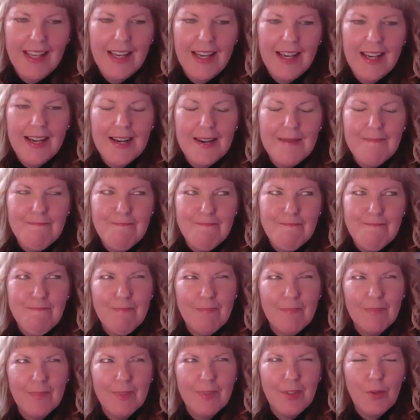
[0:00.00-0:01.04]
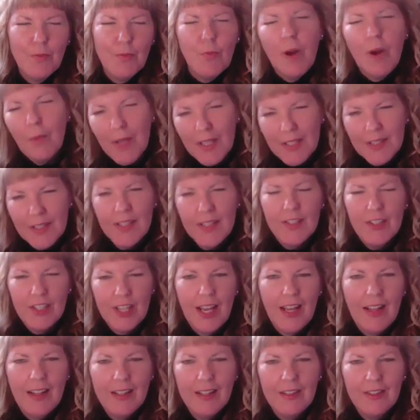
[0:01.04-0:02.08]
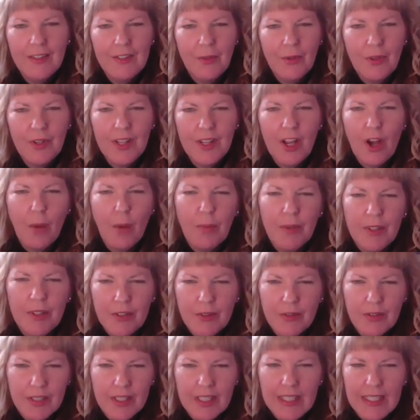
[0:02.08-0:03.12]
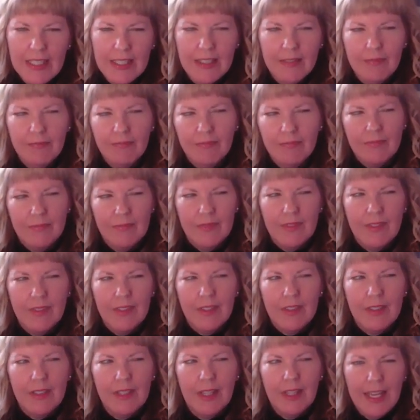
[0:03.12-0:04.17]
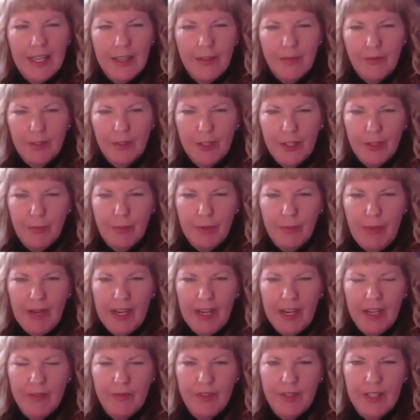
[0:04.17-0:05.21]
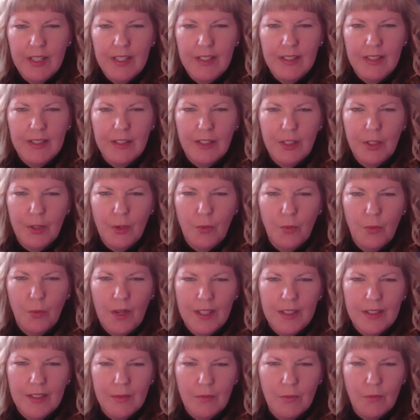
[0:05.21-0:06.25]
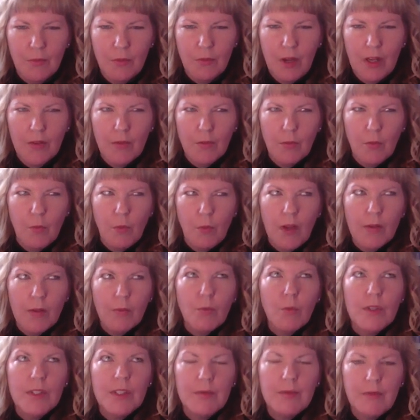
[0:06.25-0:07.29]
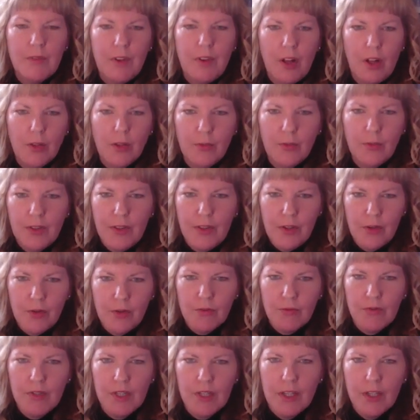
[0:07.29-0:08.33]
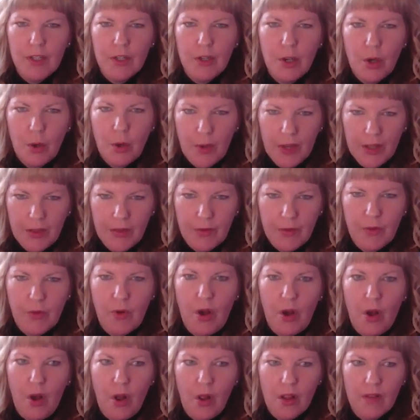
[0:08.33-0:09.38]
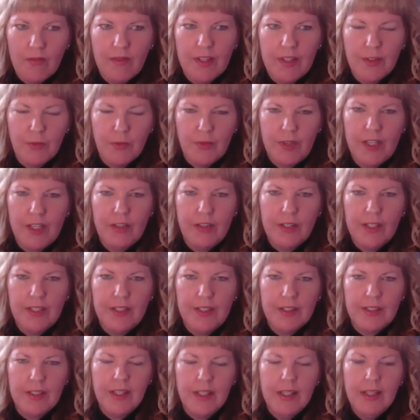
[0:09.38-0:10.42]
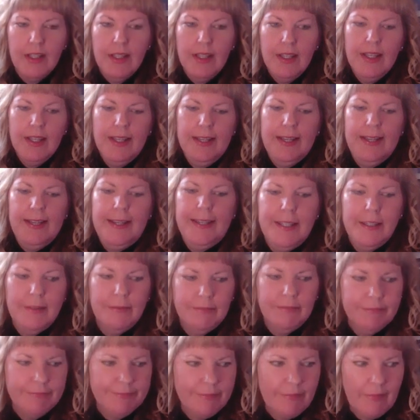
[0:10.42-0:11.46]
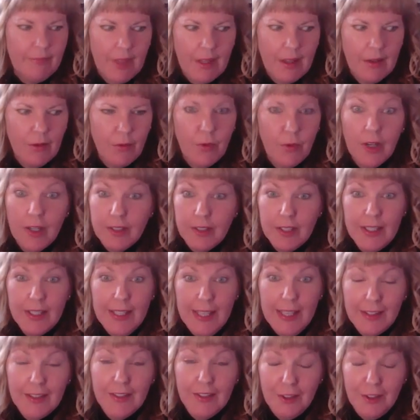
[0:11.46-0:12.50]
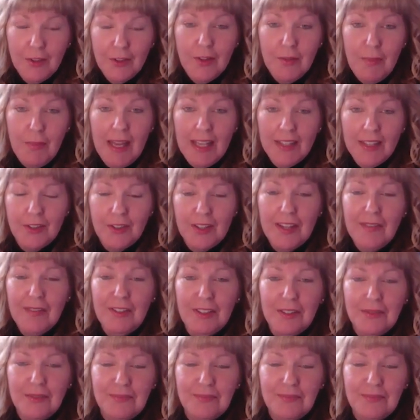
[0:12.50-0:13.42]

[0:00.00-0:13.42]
Um, so, what was the challenge or the opportunity like for you preparing for this? You know, what what what was involved with you going through all of this rigorous um, work to get to the master level?